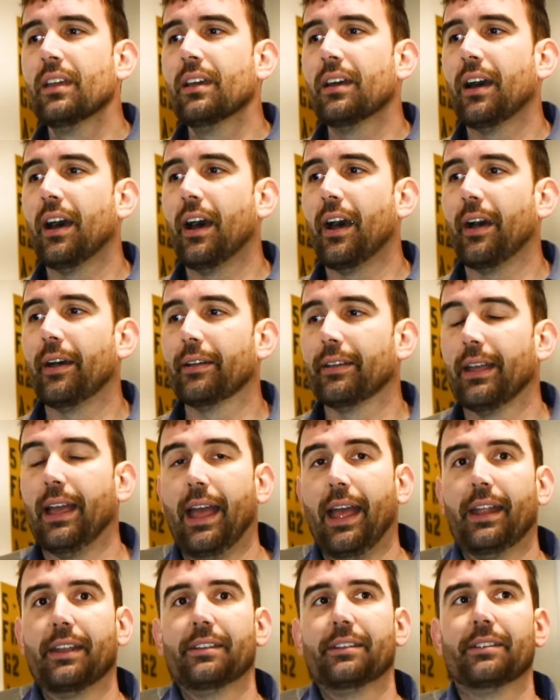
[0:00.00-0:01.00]
Uh,
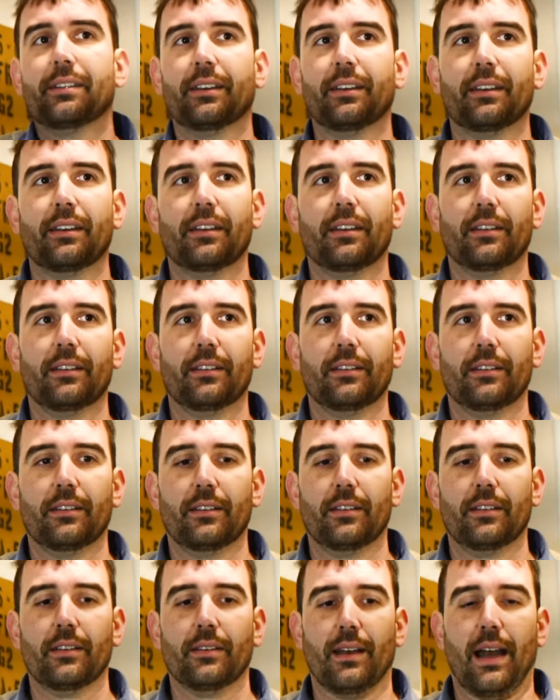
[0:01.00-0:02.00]
and
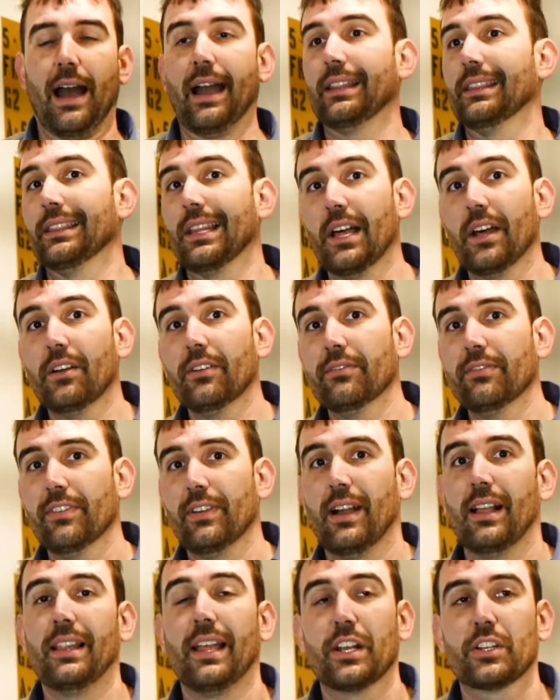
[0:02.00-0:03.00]
I
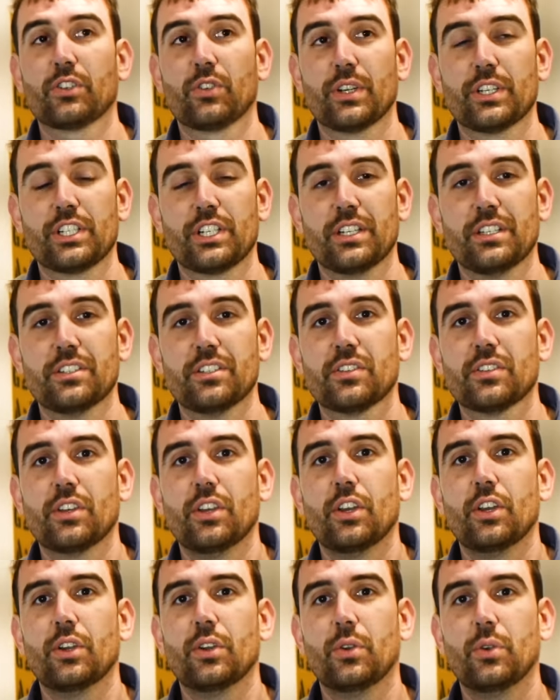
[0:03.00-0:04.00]
love electricians
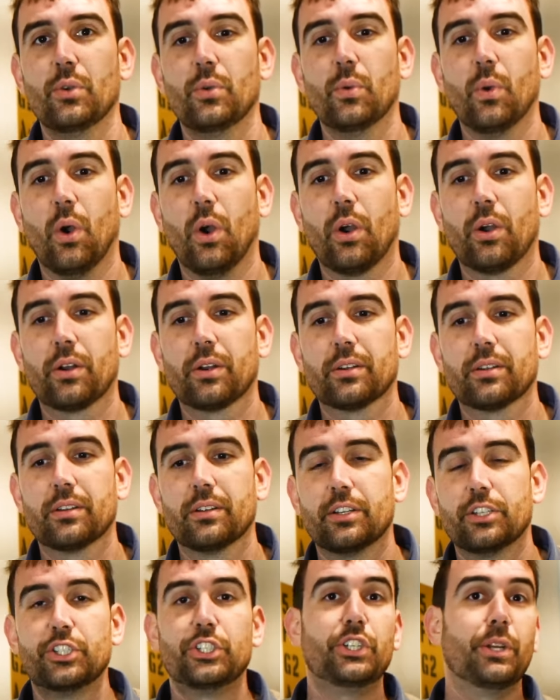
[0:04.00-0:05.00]
who
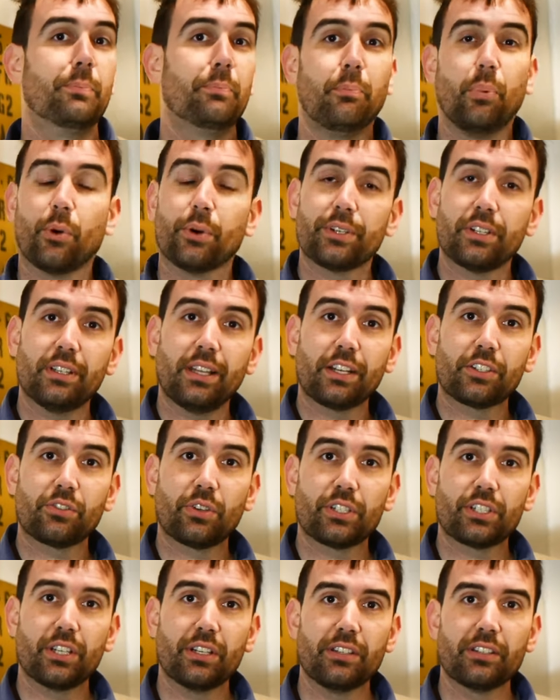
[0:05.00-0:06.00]
are shipboard
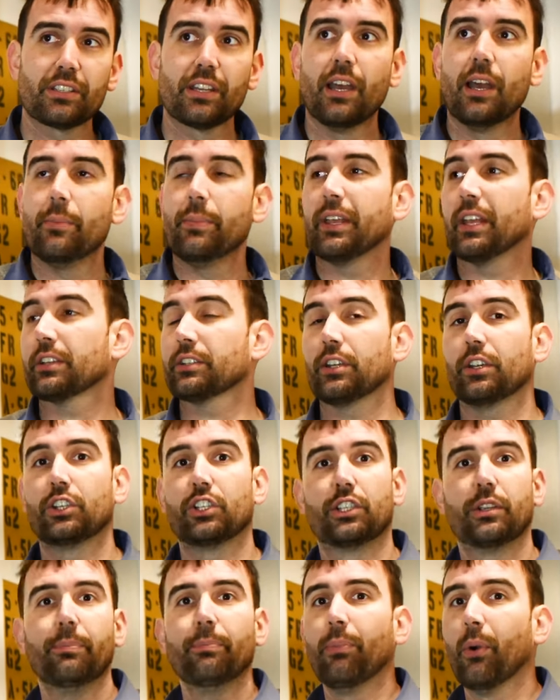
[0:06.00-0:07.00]
electricians because a
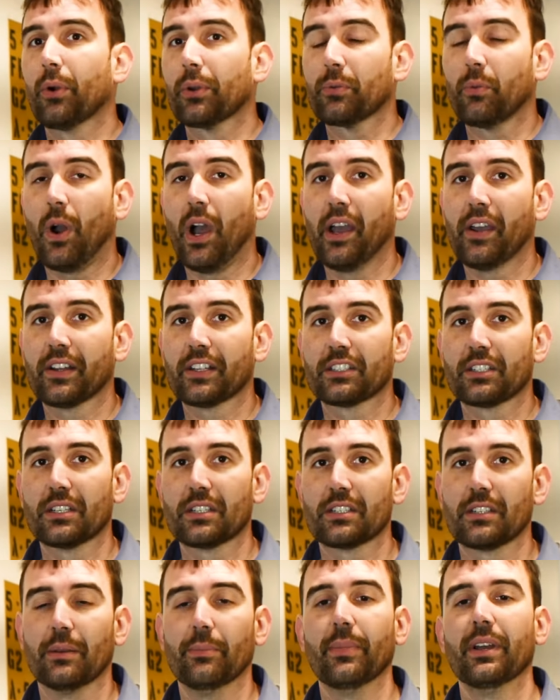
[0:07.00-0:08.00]
shipboard wiring
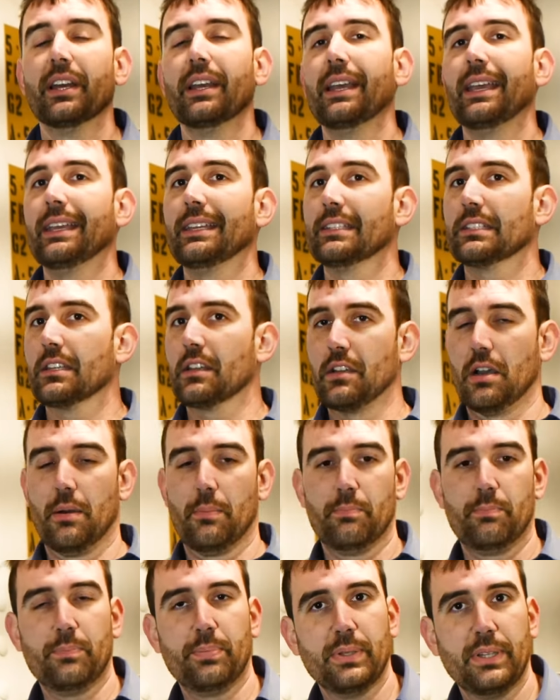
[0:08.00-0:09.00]
system is
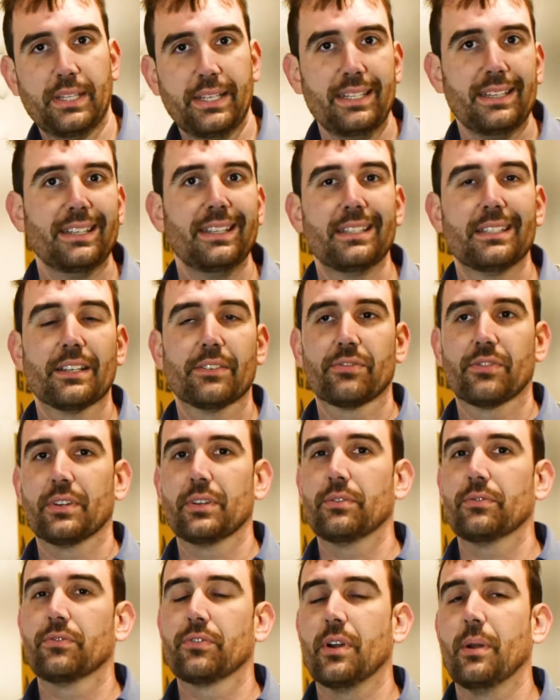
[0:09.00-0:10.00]
completely
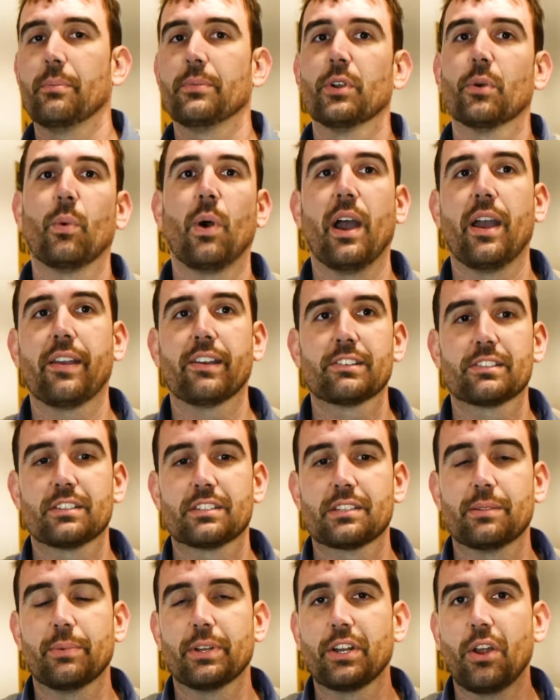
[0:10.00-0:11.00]
different from your wiring
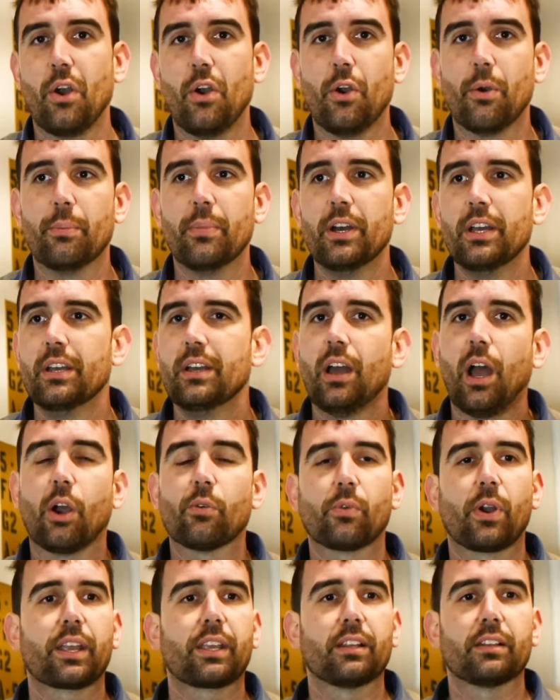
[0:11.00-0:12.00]
system at home. A
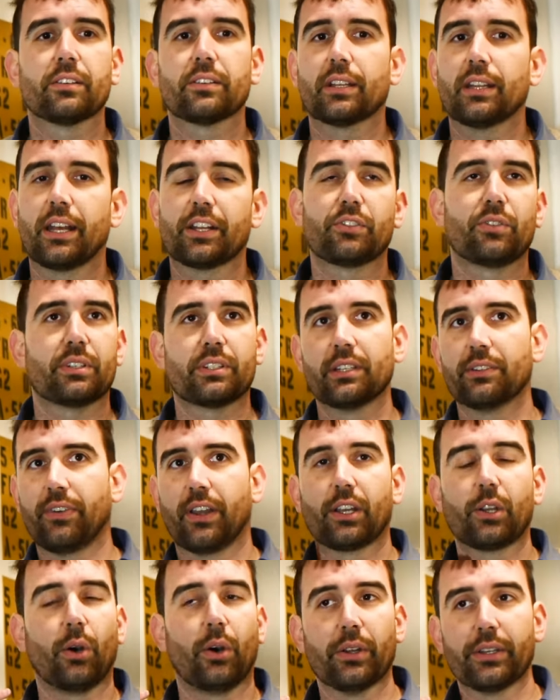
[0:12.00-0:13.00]
regular electrician, if
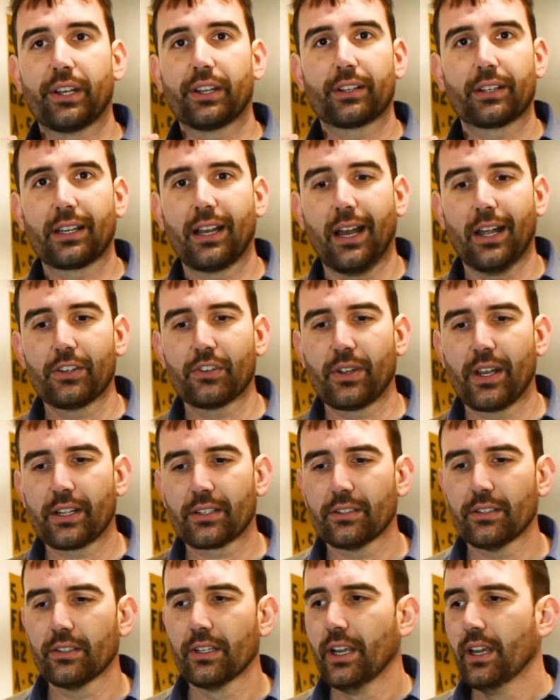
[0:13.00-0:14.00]
I call their
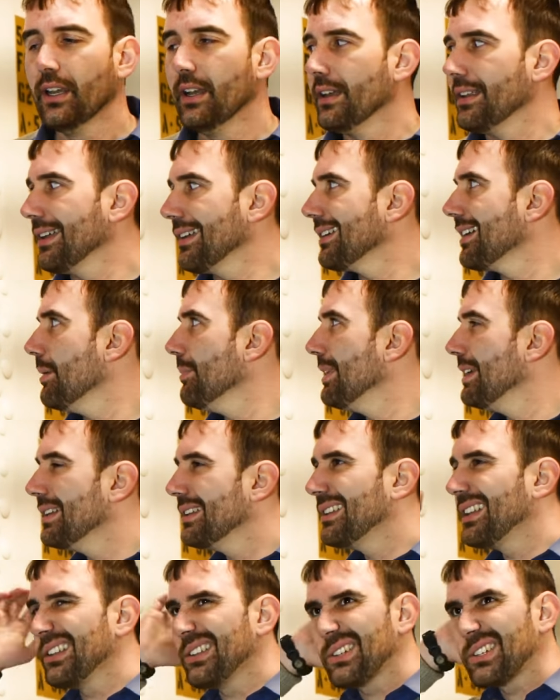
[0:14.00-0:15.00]
contractor, they come in
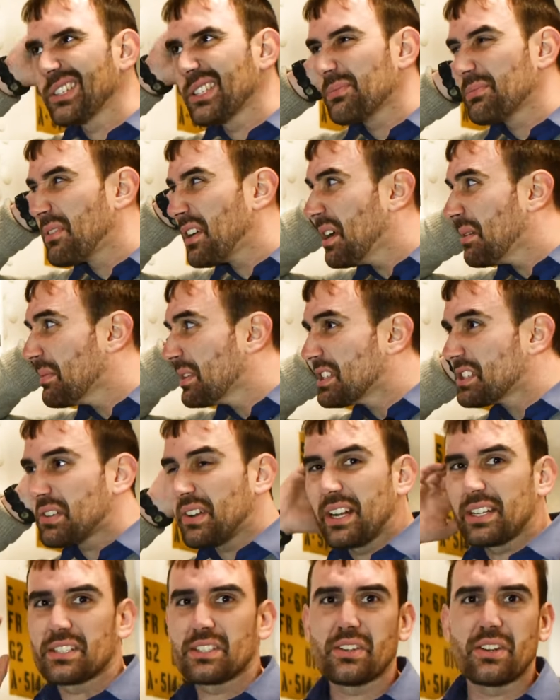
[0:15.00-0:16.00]
and they look at the problem, they
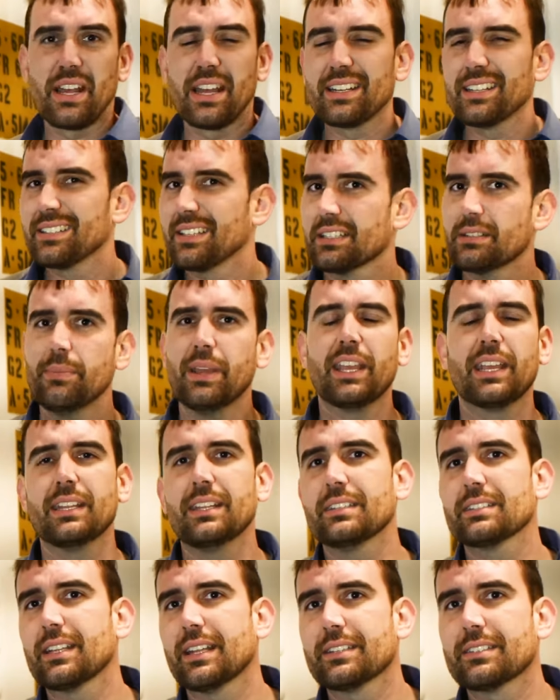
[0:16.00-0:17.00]
scratch their head, and it doesn't make
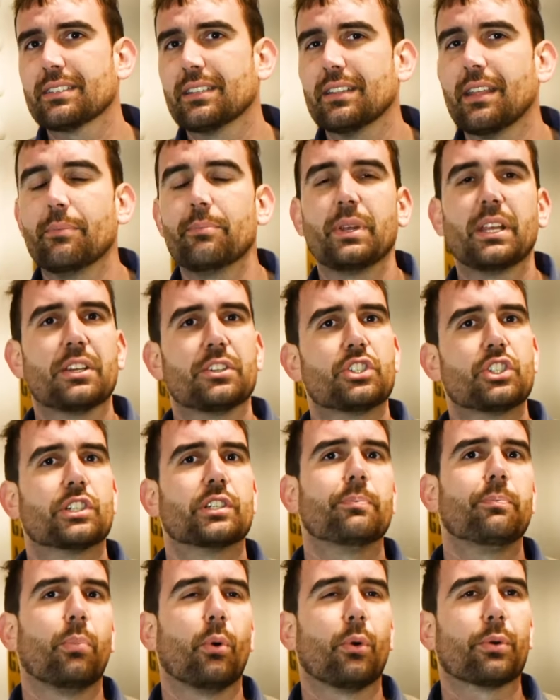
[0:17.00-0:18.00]
any sense to them because
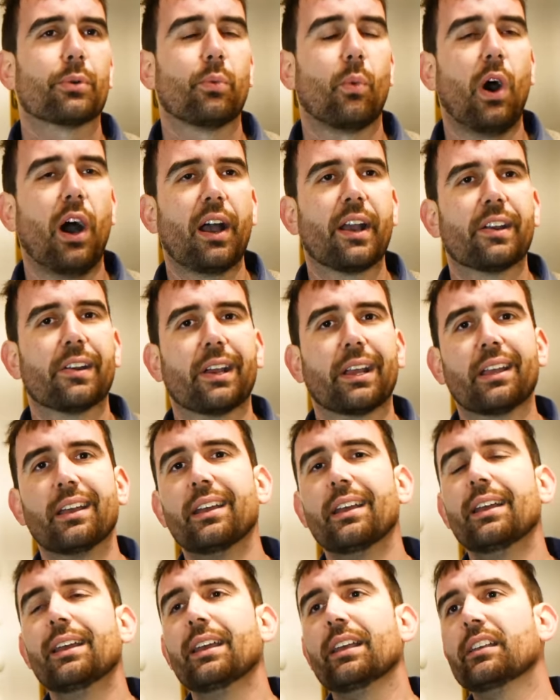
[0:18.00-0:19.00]
shipboard wiring
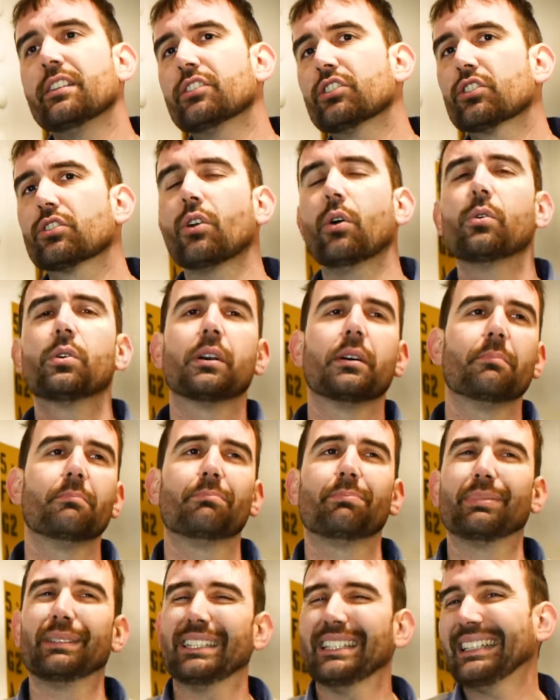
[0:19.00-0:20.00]
is so
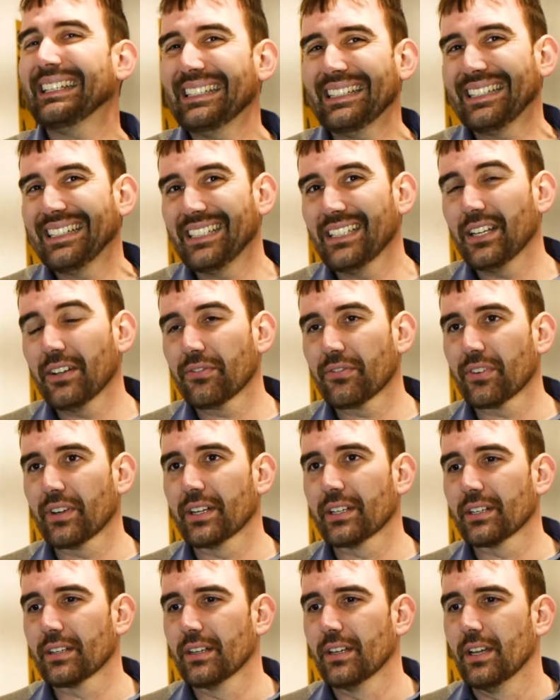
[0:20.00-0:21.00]
completely
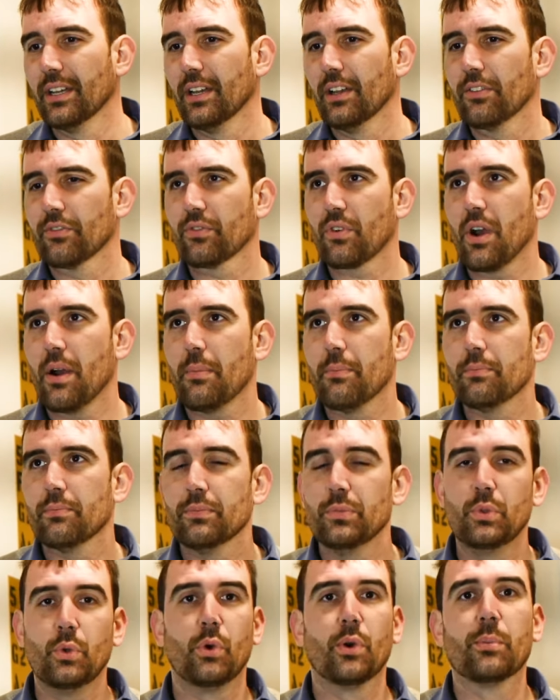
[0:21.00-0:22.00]
different from
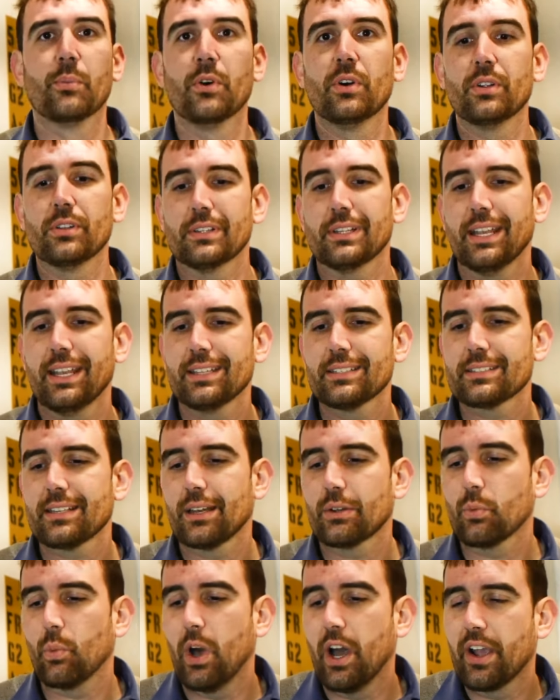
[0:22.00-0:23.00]
normal
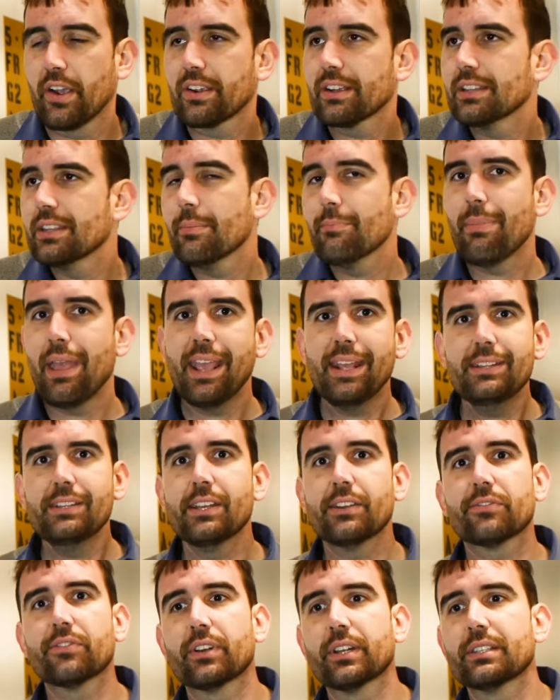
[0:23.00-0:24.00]
landside wire. And the main
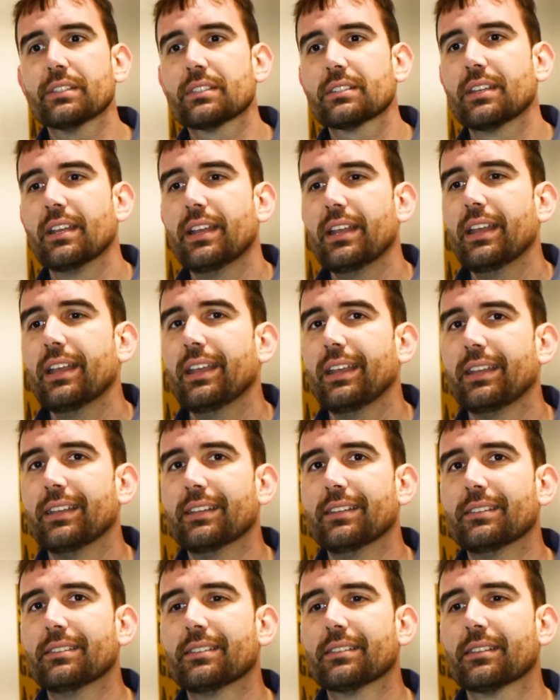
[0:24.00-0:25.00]
difference
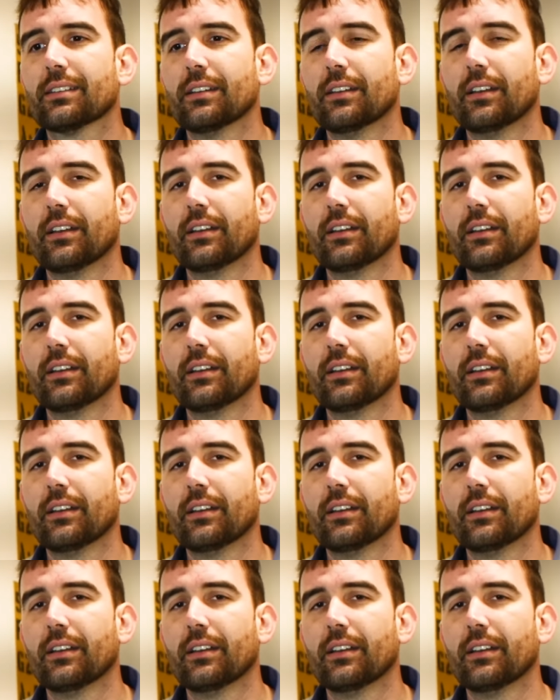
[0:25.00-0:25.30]
is